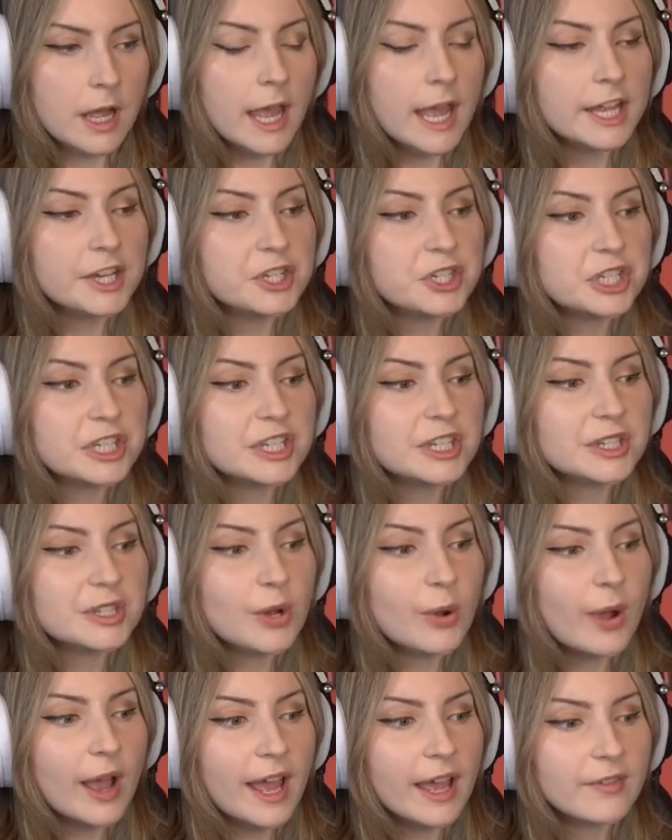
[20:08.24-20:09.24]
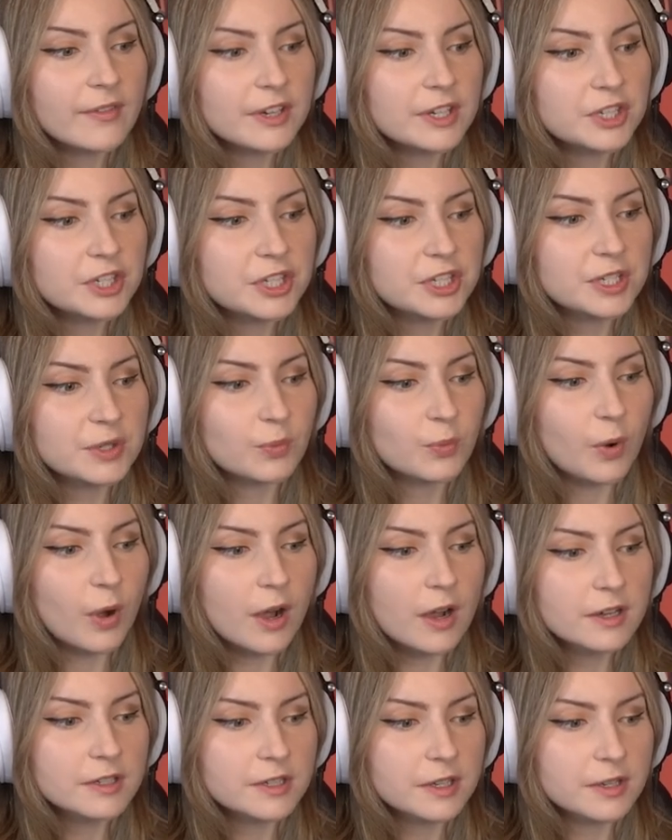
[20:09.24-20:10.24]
And she's so heavy, she just walks